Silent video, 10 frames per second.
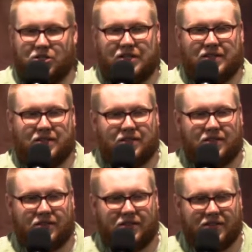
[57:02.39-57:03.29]

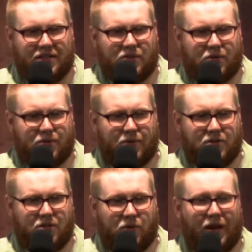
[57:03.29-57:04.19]
Jesus because that's what we're
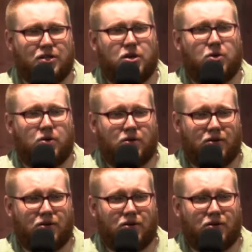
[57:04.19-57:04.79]
supposed to do, right, Joe?